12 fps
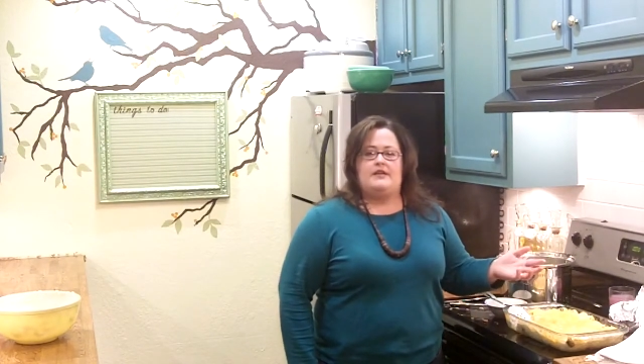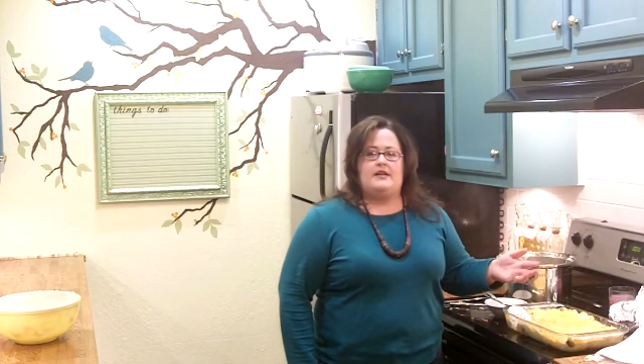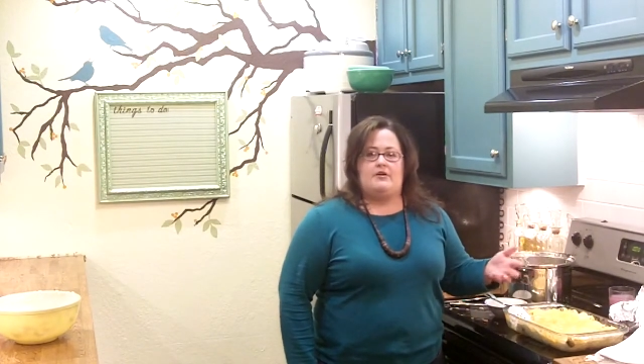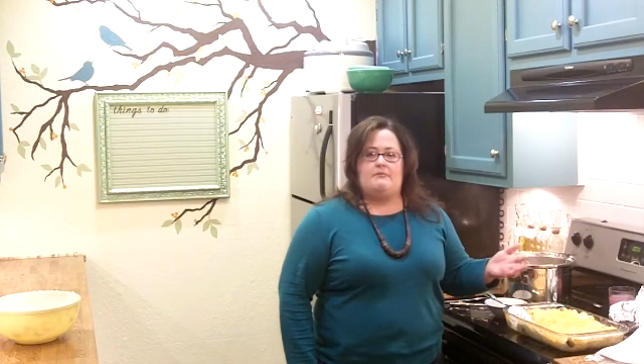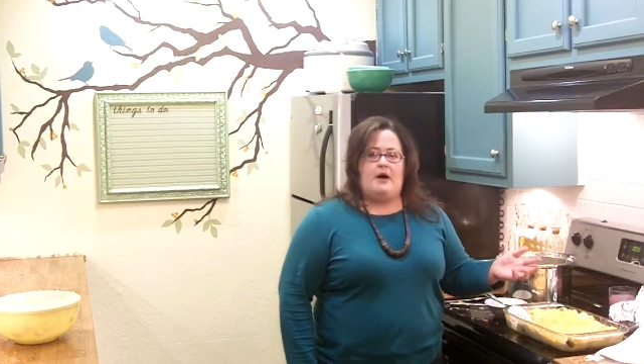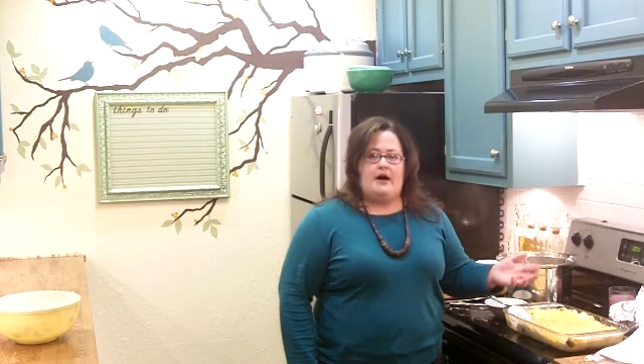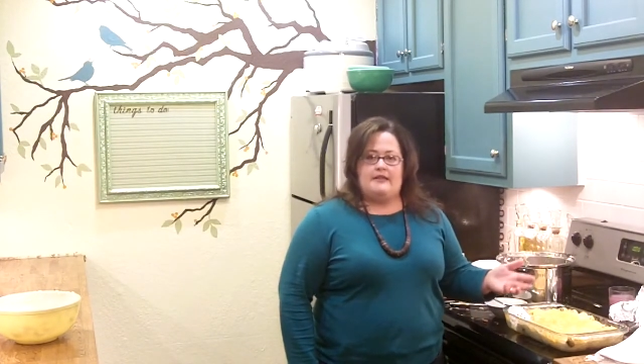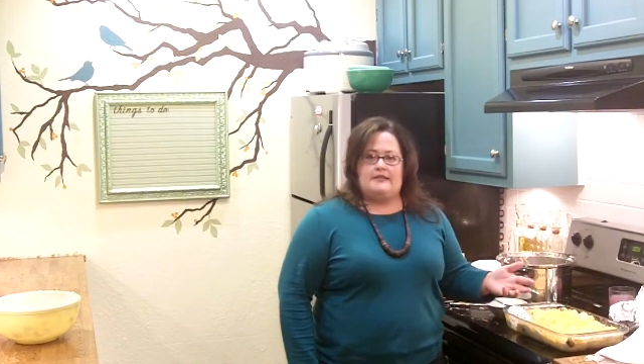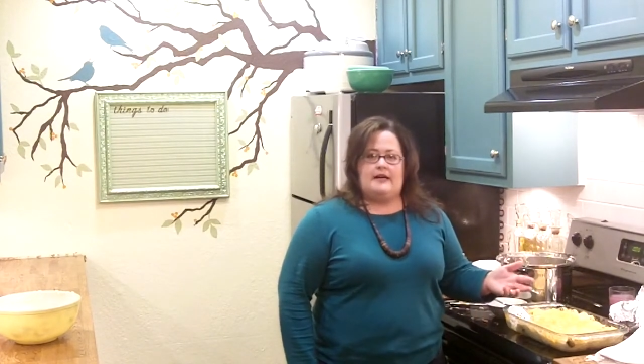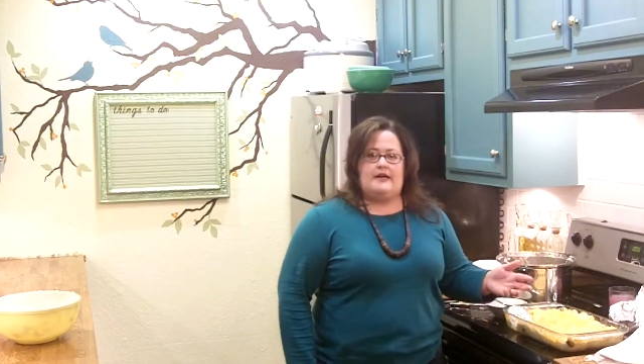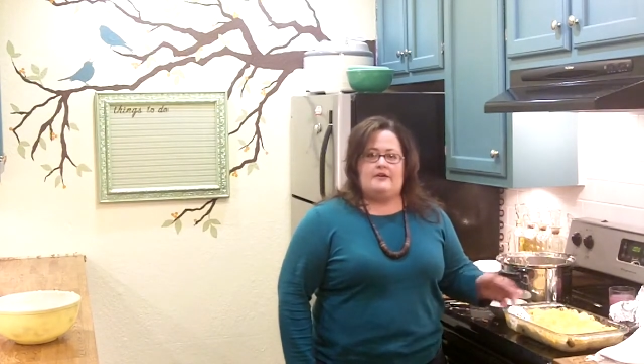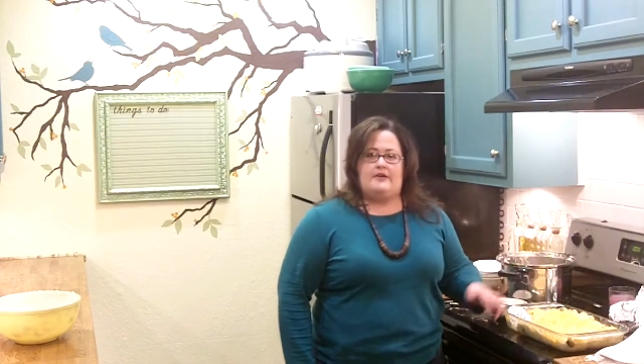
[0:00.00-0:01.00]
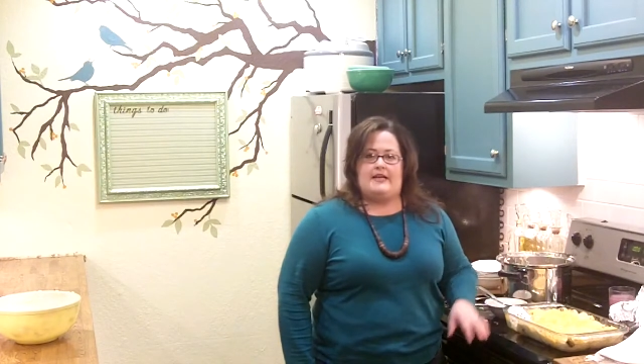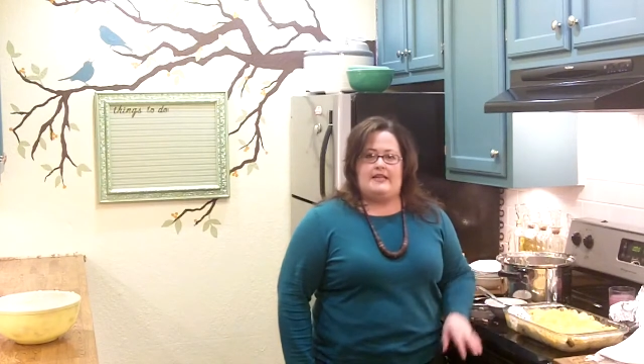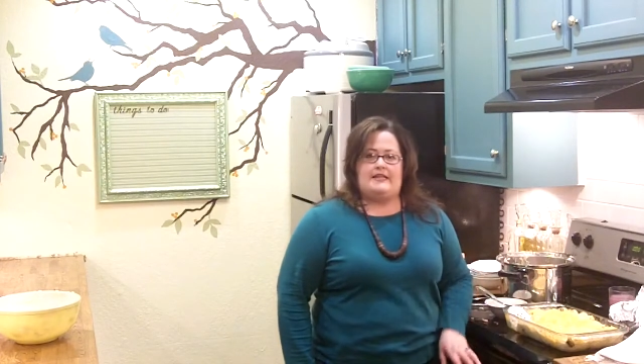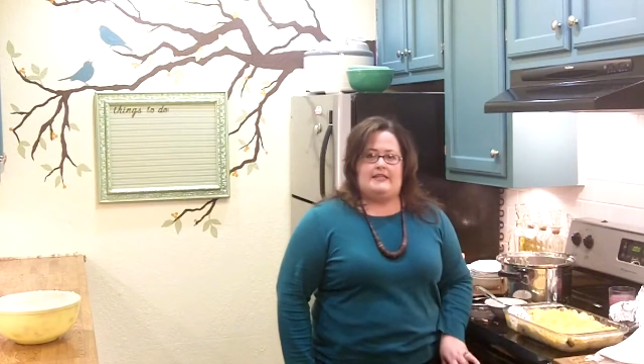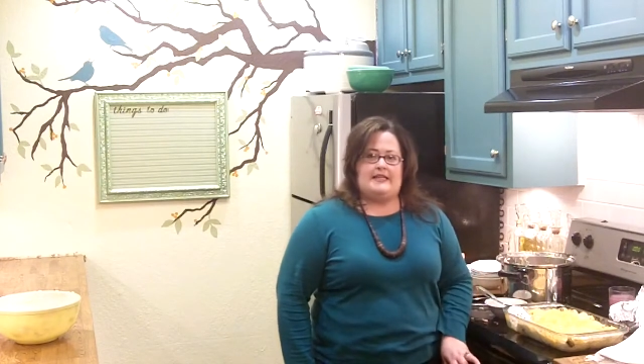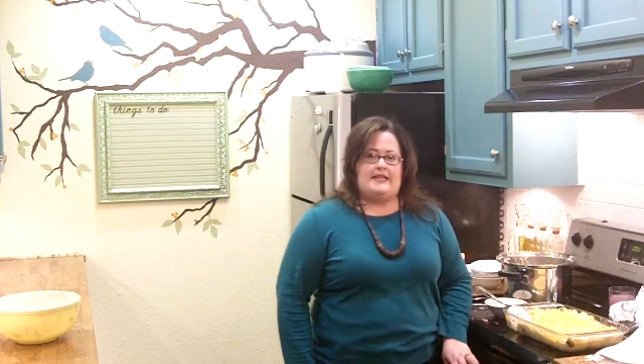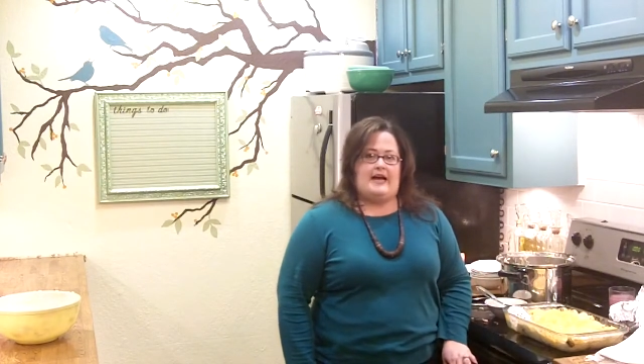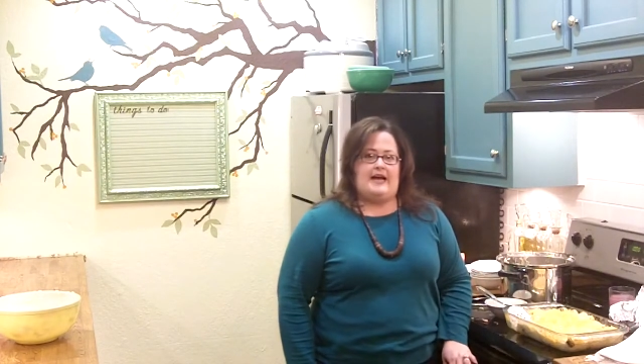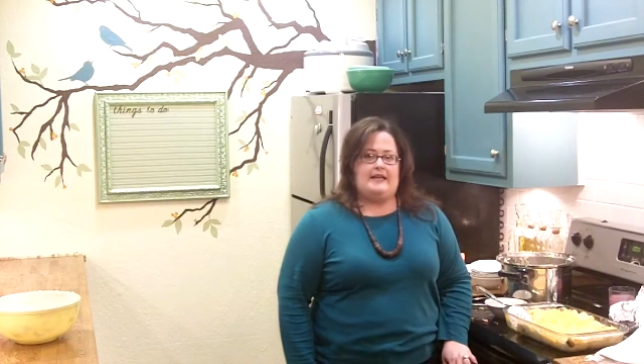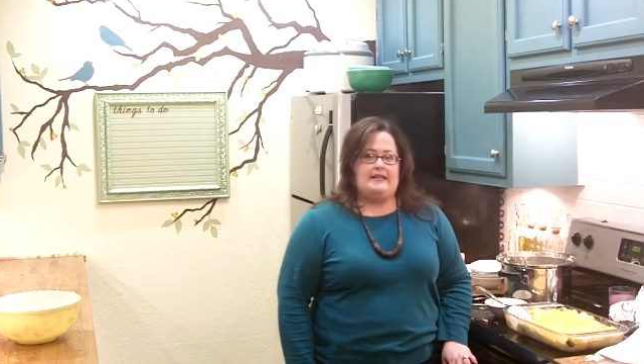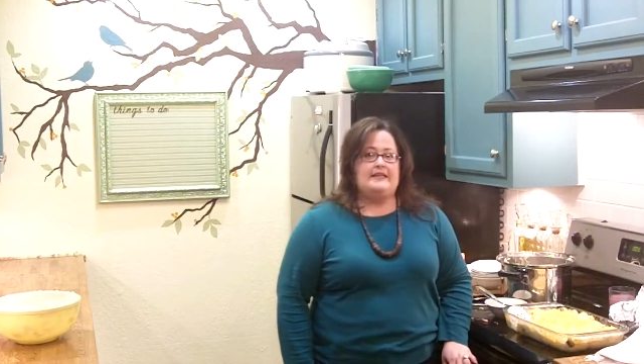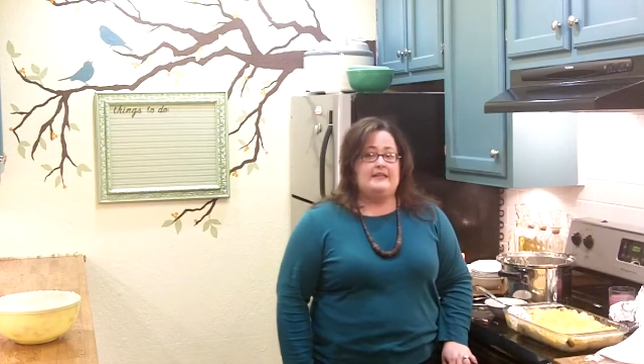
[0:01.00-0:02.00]
a potluck or anything like
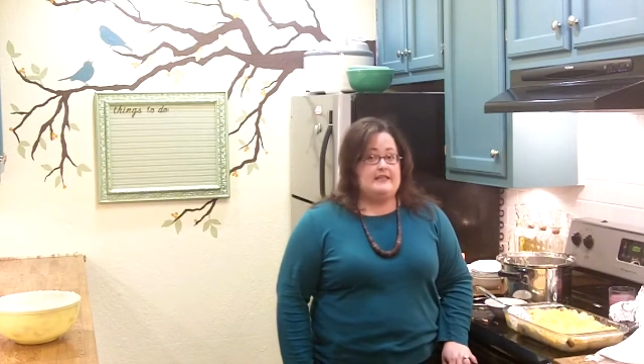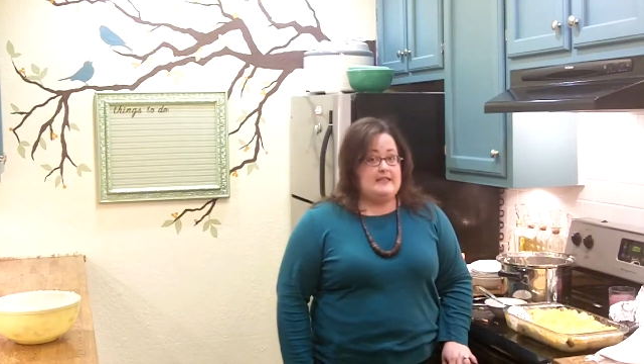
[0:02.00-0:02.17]
that.